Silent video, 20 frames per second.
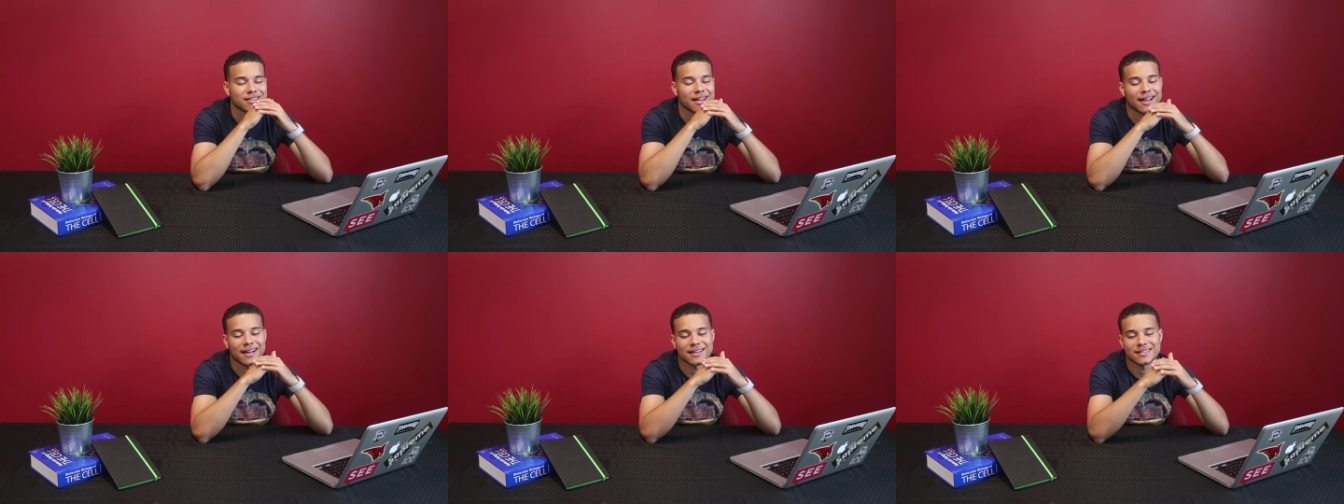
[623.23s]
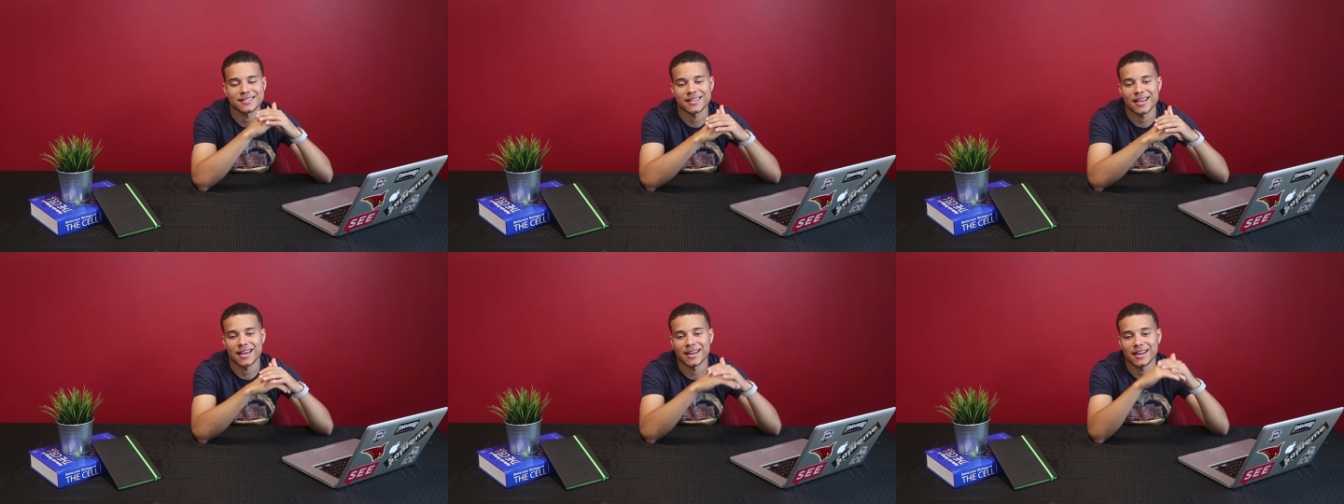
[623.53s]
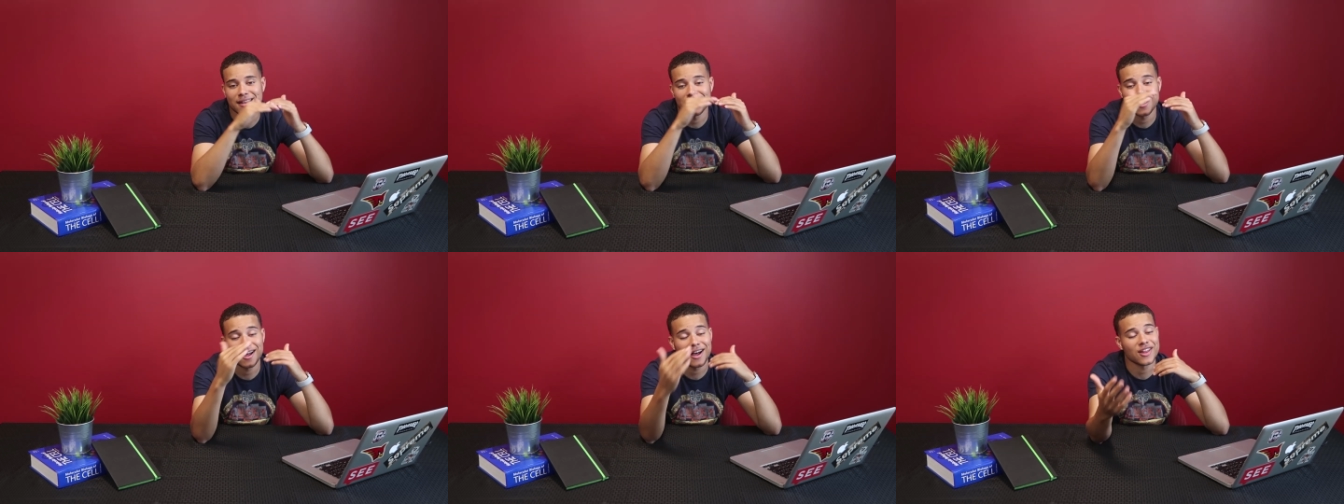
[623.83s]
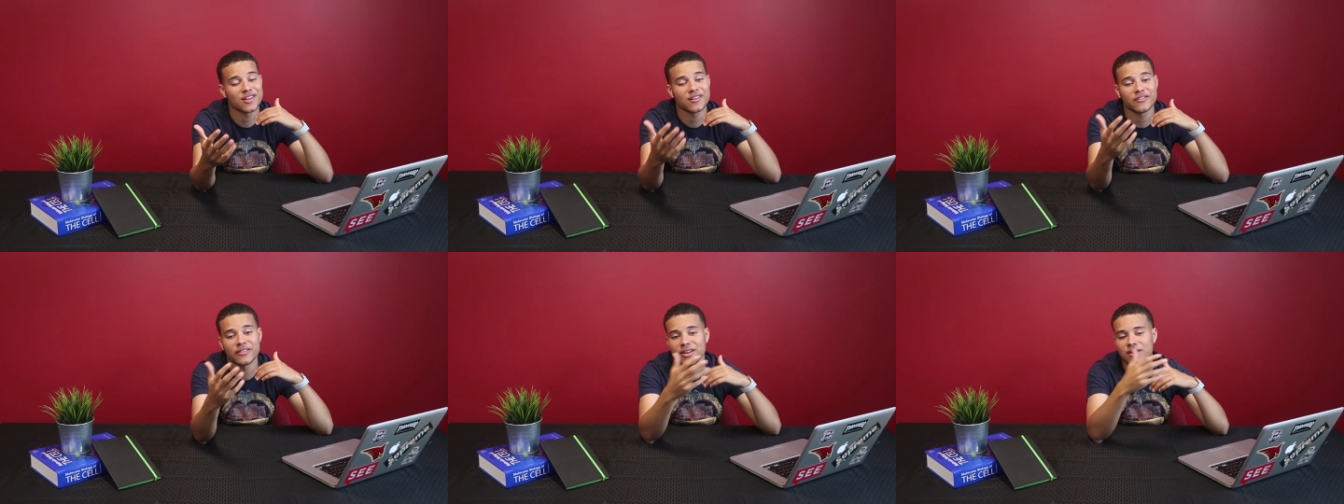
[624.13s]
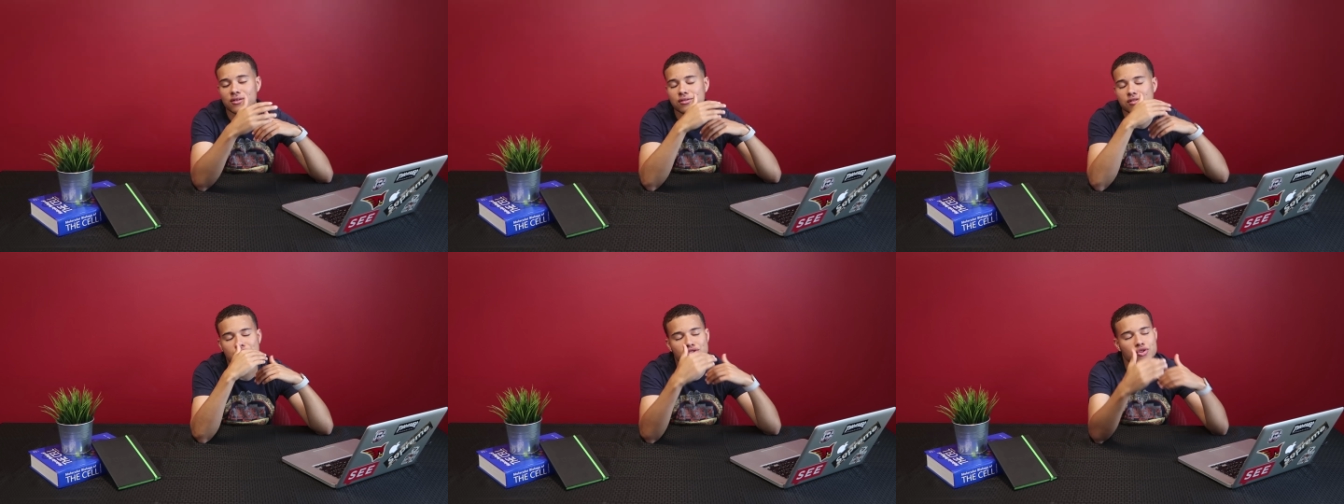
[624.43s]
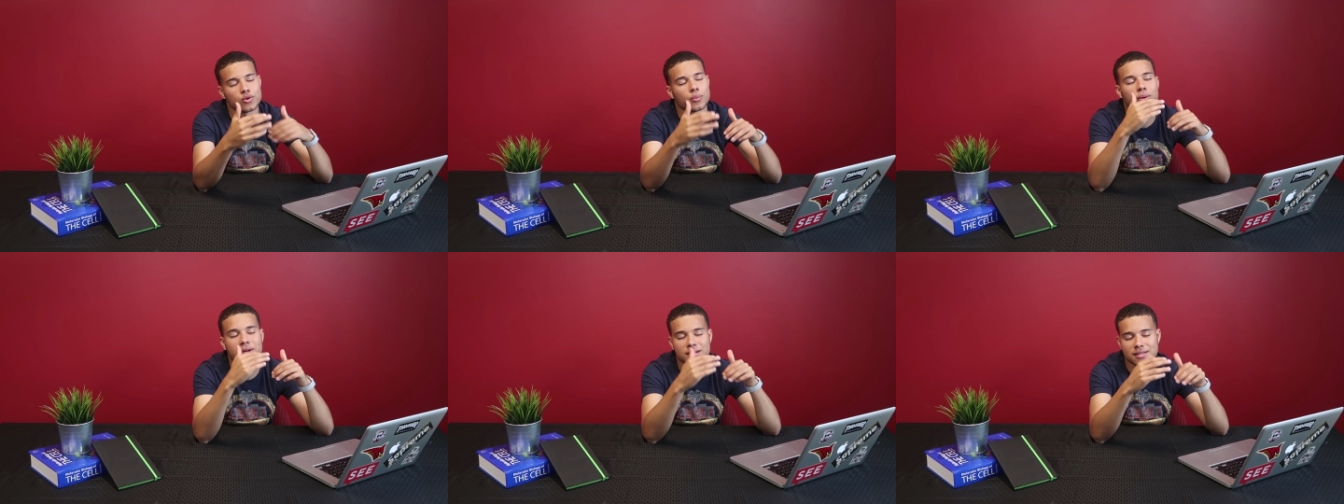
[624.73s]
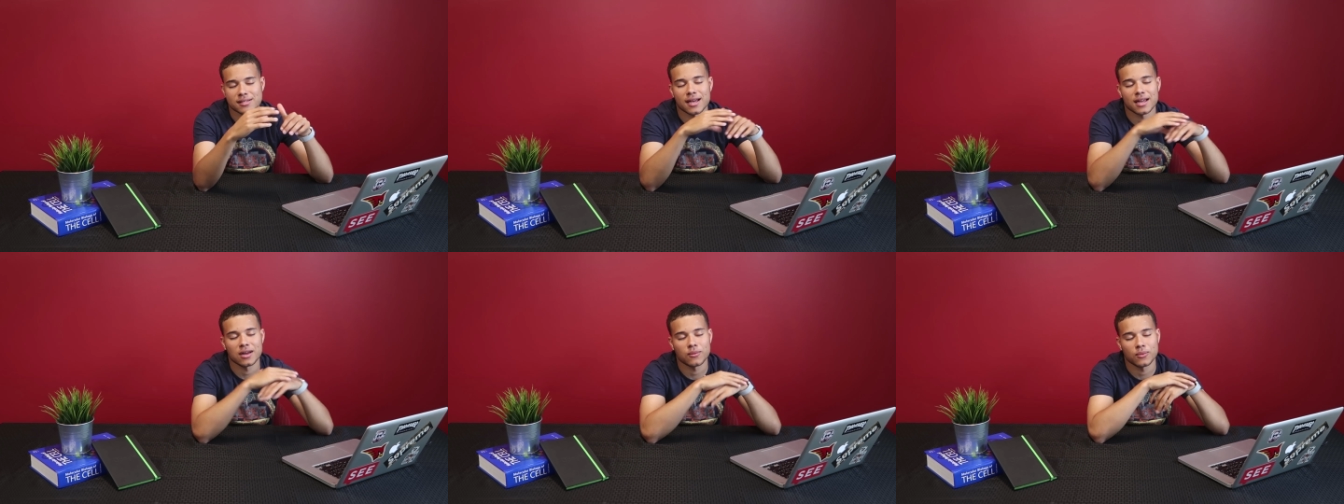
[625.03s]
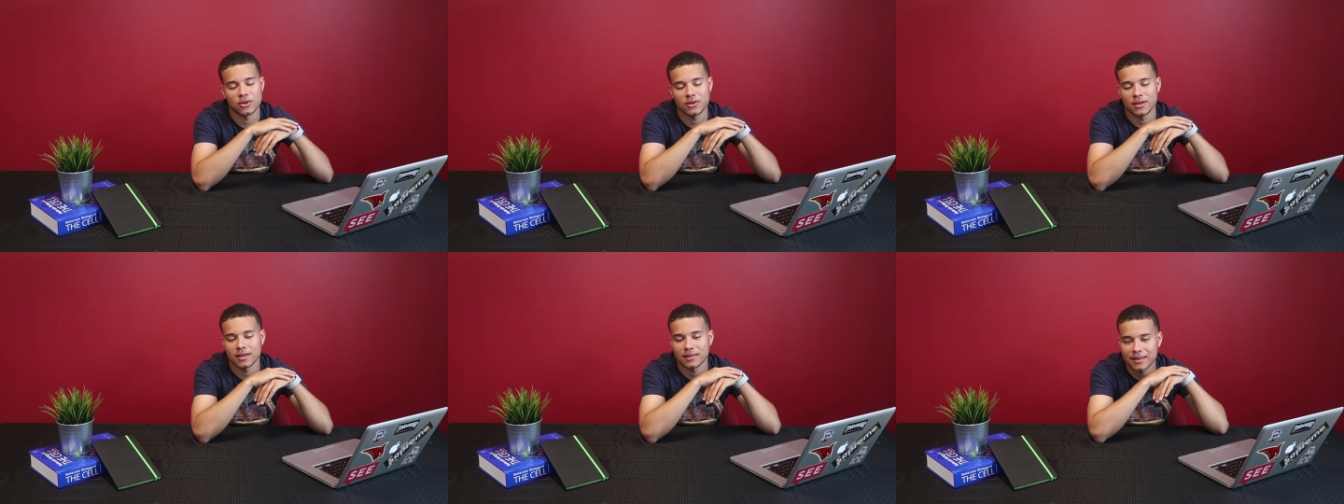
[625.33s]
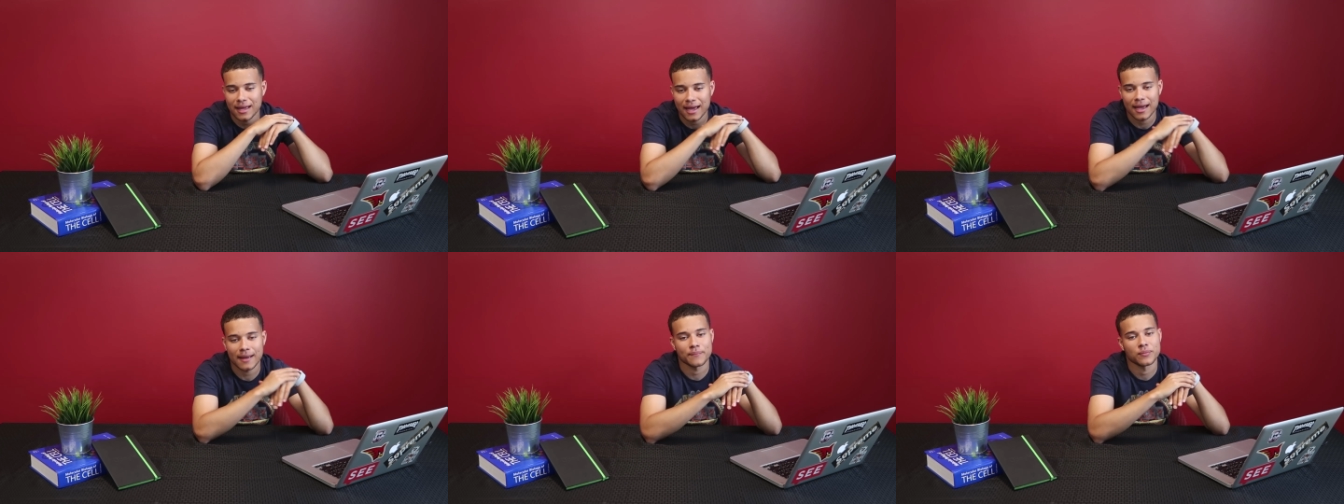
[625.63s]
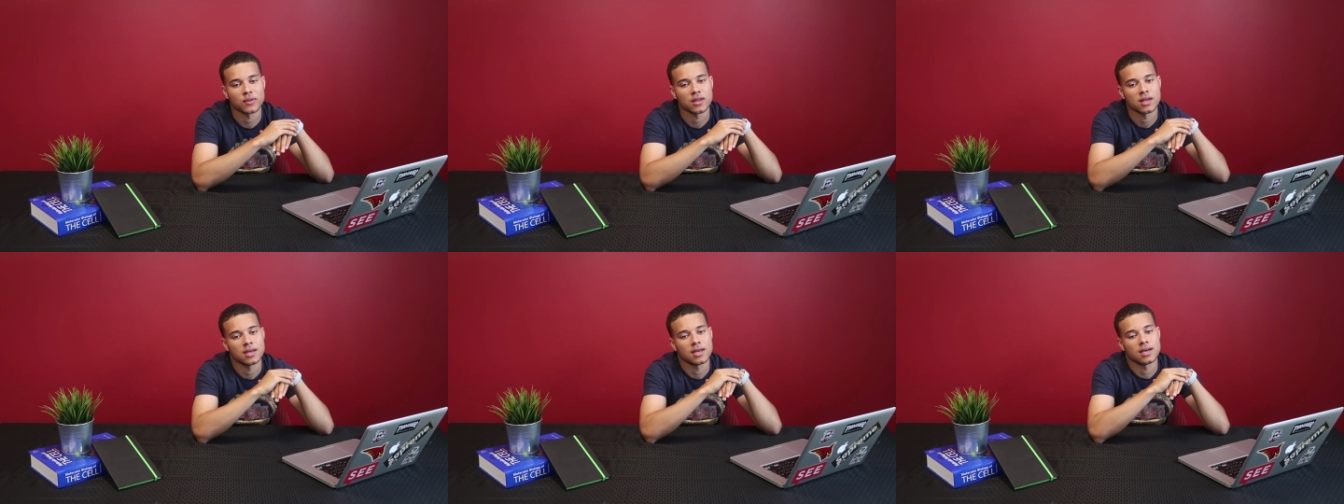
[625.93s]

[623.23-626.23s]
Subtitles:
like I said in the other video, super exciting when you get that.